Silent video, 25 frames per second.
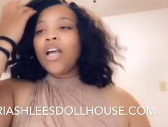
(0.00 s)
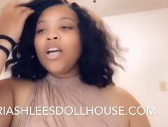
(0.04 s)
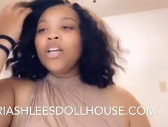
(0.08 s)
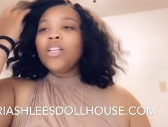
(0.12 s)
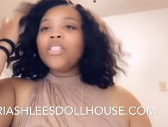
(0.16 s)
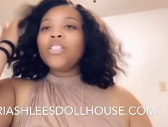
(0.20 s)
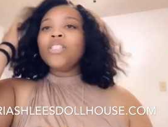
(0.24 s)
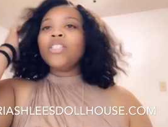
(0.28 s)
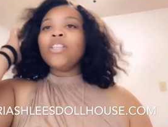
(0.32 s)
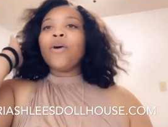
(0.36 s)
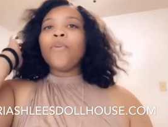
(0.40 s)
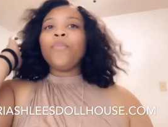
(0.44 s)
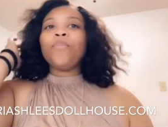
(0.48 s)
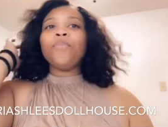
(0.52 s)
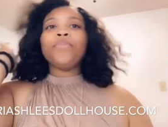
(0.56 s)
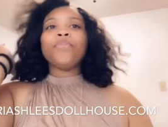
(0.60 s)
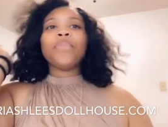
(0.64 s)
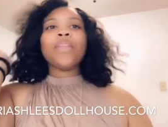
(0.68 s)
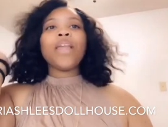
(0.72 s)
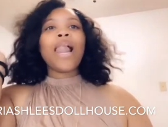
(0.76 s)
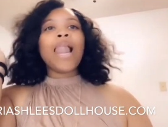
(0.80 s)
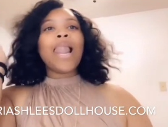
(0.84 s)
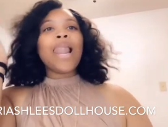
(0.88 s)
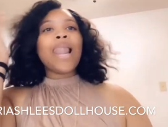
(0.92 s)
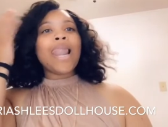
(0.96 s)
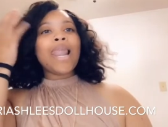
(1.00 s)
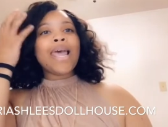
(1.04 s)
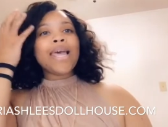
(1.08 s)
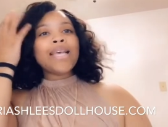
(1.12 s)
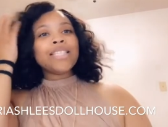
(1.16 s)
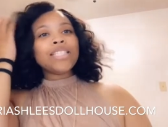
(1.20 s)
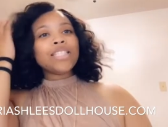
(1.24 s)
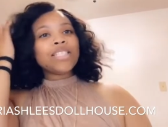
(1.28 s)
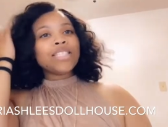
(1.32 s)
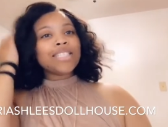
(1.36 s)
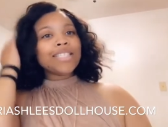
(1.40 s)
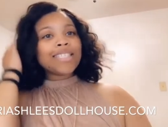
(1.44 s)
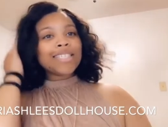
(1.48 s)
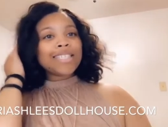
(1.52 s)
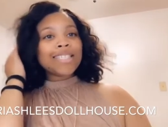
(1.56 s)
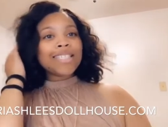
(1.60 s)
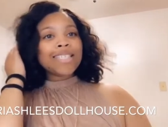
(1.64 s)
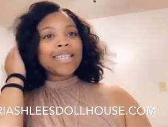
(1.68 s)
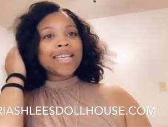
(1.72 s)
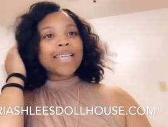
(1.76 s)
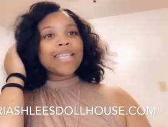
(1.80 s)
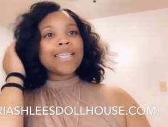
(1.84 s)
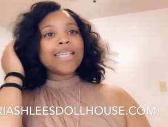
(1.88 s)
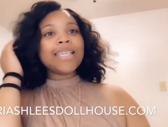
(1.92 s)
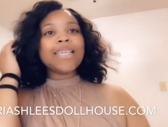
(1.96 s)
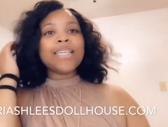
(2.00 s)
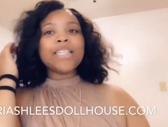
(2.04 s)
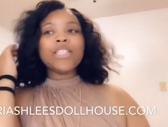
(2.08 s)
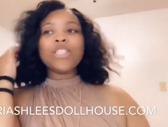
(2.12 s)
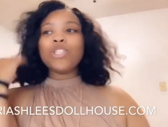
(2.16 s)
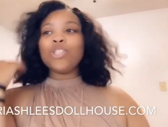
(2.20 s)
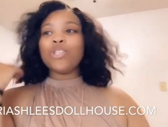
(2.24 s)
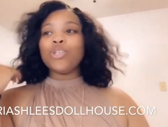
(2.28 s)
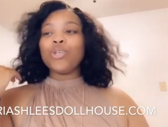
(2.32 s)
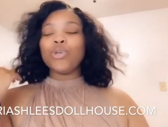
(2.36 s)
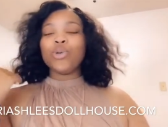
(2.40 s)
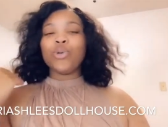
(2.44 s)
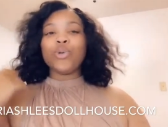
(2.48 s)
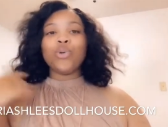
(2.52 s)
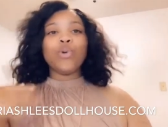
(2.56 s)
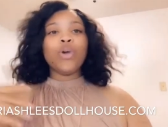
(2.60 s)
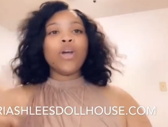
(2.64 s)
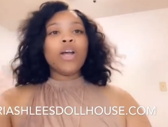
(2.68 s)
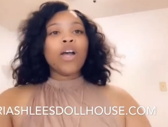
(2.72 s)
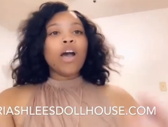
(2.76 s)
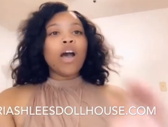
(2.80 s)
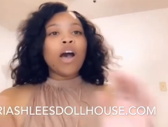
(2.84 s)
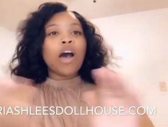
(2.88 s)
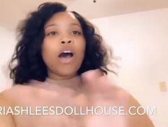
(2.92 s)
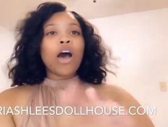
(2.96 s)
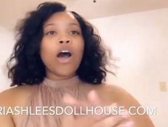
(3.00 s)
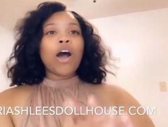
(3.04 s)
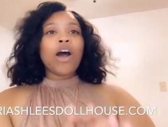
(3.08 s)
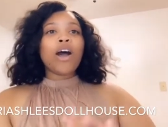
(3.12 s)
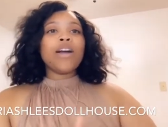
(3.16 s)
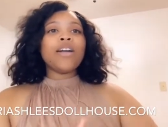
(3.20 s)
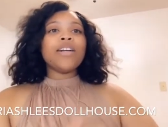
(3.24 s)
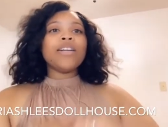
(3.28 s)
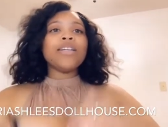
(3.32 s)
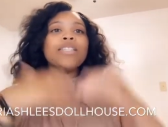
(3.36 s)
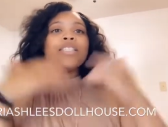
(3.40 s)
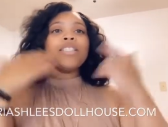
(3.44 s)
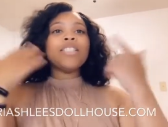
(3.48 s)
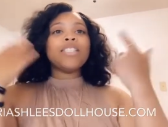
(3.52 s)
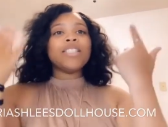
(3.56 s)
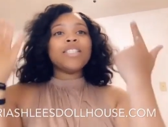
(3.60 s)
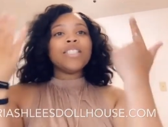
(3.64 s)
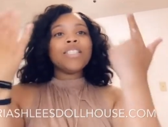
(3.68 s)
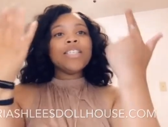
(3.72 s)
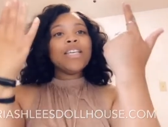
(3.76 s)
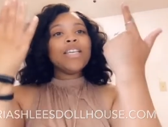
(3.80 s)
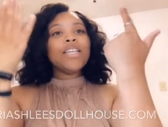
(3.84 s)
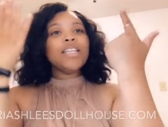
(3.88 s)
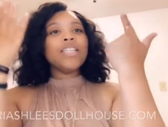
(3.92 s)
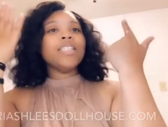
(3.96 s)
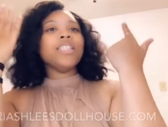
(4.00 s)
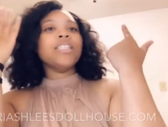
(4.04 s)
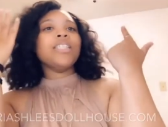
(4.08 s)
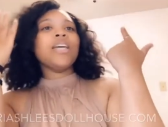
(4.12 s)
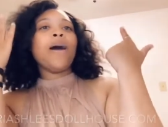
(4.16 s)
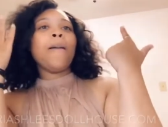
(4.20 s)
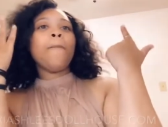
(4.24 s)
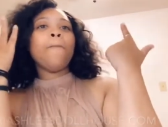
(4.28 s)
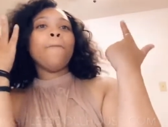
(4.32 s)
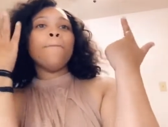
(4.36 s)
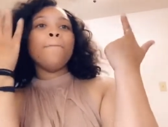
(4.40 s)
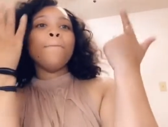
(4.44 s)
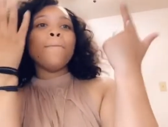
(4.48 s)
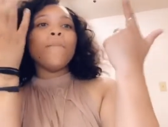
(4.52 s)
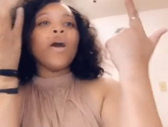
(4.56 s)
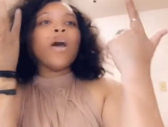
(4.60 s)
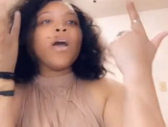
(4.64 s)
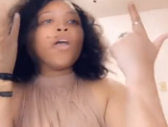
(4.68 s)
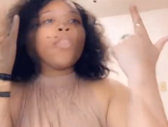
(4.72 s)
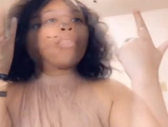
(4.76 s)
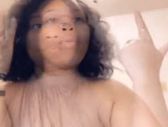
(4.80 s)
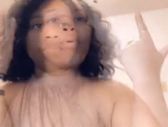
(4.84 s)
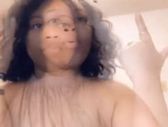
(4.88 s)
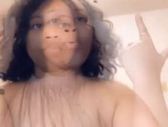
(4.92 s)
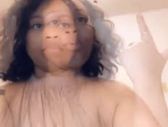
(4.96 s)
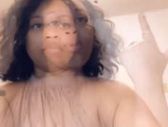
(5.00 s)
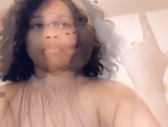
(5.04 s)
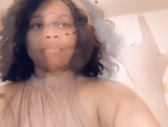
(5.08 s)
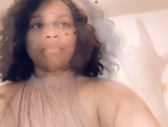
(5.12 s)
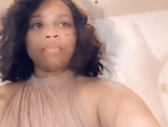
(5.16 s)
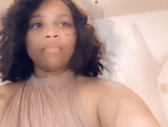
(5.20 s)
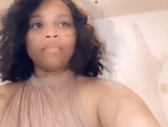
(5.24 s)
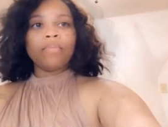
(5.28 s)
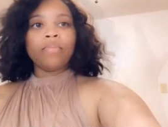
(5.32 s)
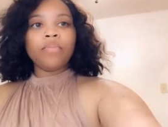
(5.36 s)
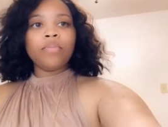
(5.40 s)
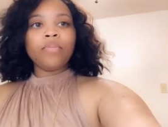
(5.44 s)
So let's get into our 6-month review.